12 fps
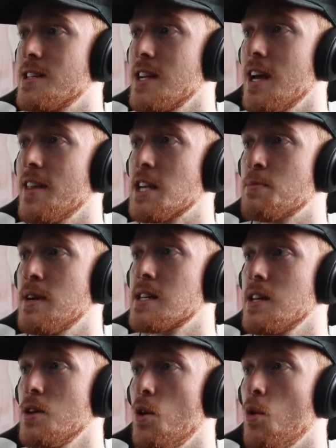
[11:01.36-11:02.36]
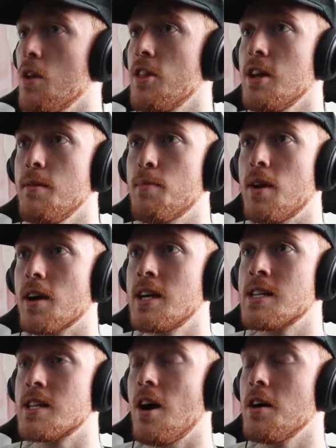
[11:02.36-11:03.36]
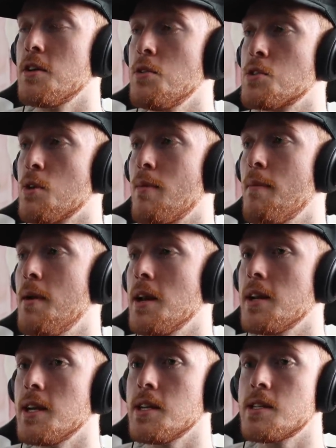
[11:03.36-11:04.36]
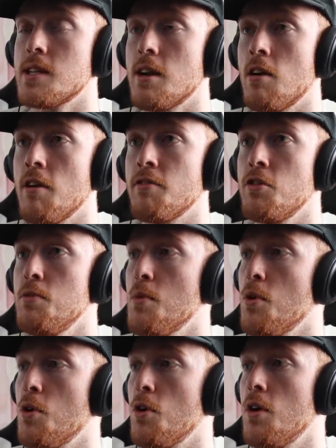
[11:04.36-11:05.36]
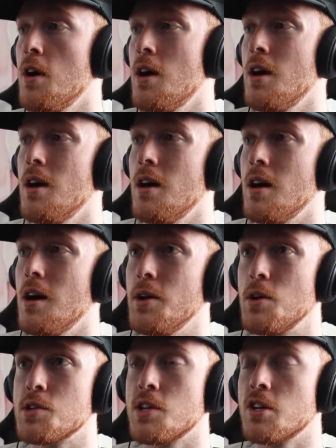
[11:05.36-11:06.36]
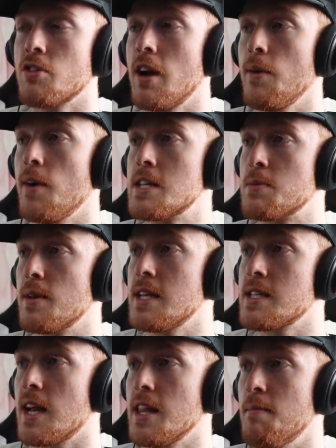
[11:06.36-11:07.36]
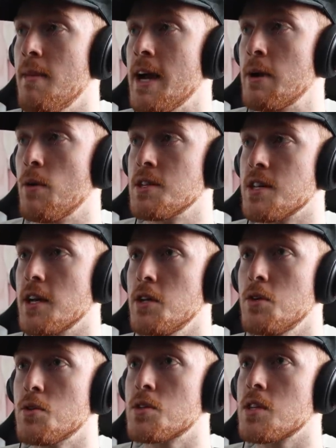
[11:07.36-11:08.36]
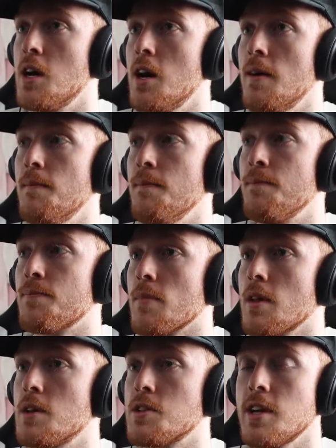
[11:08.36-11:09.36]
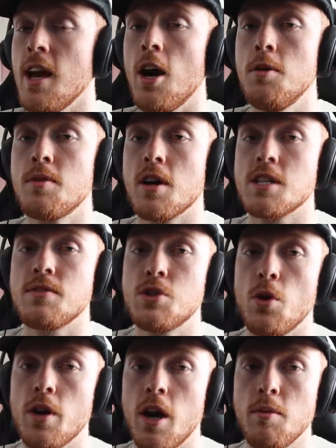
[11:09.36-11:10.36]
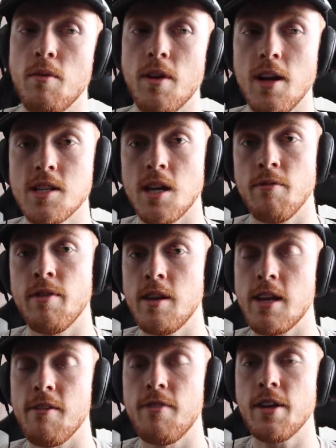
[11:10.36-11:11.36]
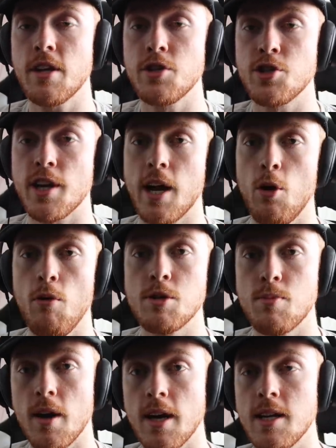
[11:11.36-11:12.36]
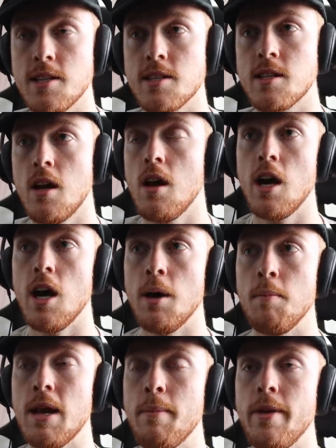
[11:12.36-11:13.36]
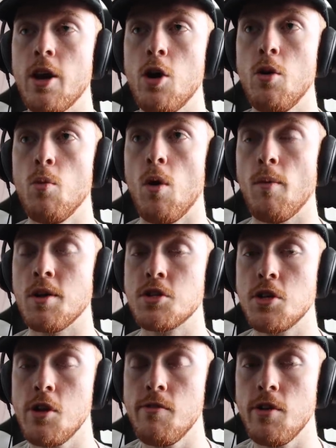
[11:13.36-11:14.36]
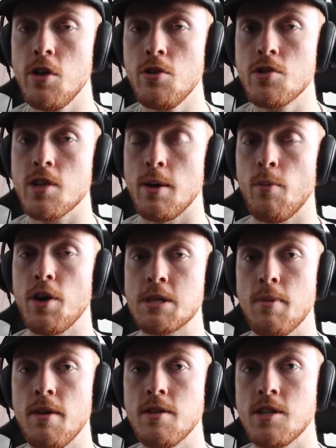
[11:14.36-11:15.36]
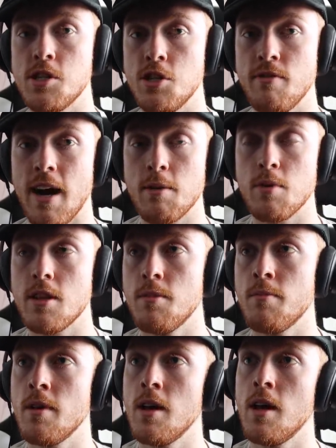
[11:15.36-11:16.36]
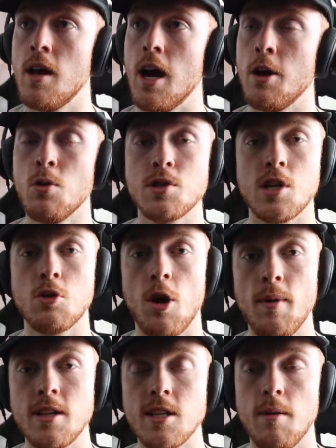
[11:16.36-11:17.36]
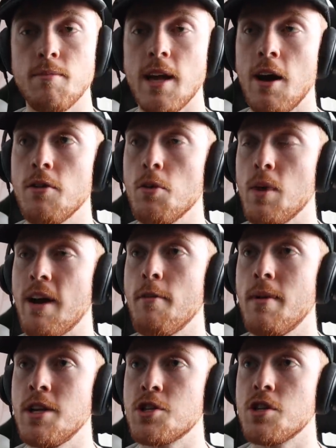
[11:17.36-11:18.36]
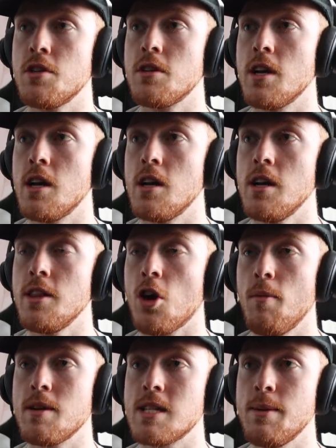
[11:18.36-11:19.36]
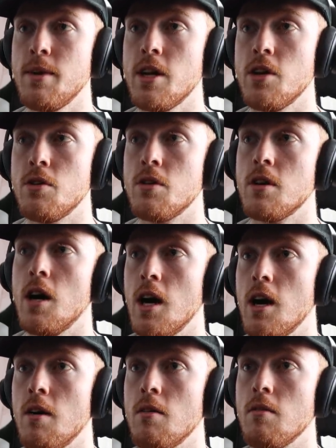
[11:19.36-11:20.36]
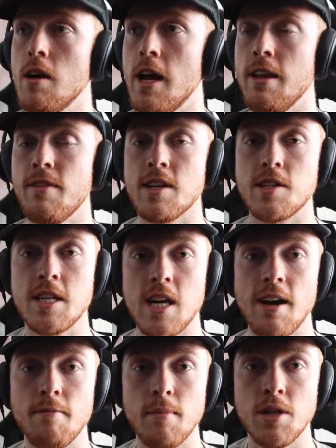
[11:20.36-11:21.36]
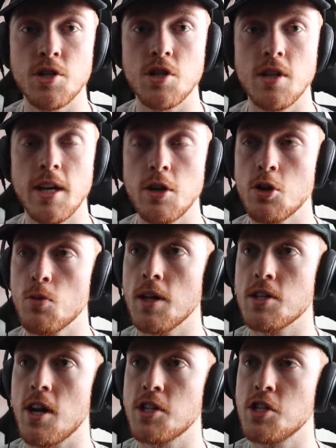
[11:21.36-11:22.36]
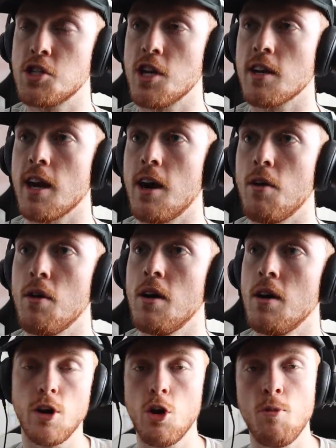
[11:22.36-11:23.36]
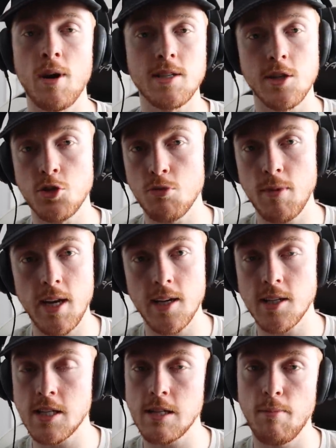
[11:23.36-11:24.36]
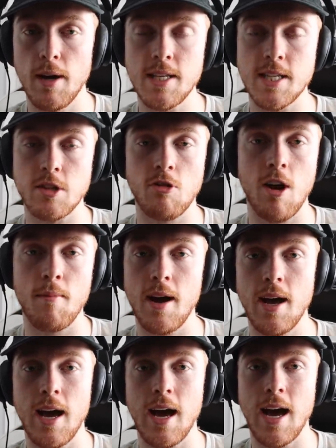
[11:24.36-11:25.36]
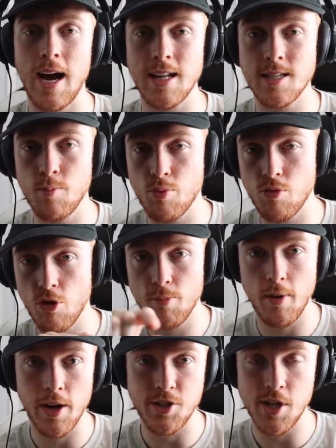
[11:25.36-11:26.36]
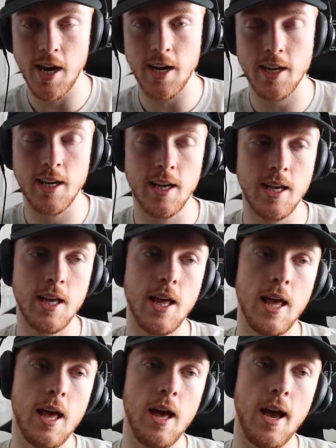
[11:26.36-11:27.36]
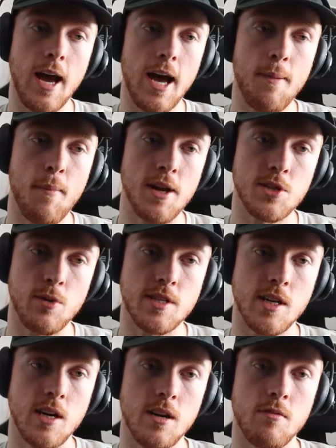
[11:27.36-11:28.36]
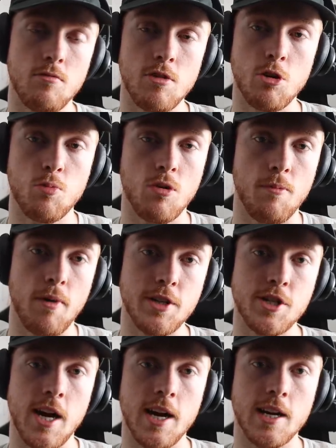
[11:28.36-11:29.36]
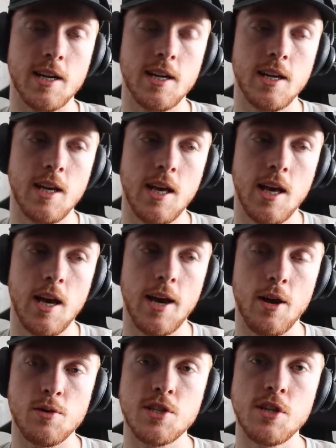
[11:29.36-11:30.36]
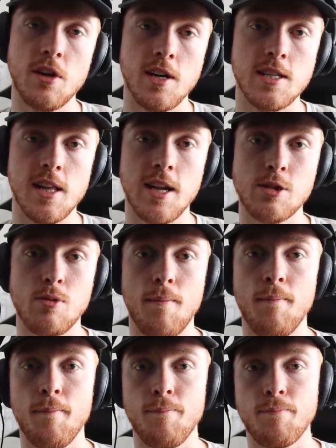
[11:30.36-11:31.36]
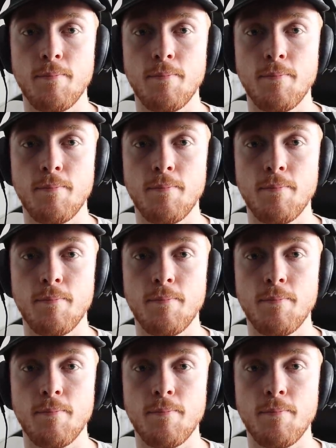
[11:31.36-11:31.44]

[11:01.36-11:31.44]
So yeah, that's basically all of the plugins that I use on my melodies. There are a few more uh, not so great ones, but these are like the main ones I use. Um, so yeah, I hope you guys have enjoyed. hope you've learned something. Definitely go and check out all those plugins. Um, let me know what ones you've used and what experiences you've had with them. And also comment some down that we haven't mentioned uh, in the comments. Let me know. Uh, any VSTs I haven't mentioned, any good ones I should check out. Follow all my social medias, my Instagram at prodbyjack and my Twitter, Real by Jack. And I'll see you guys in the next one.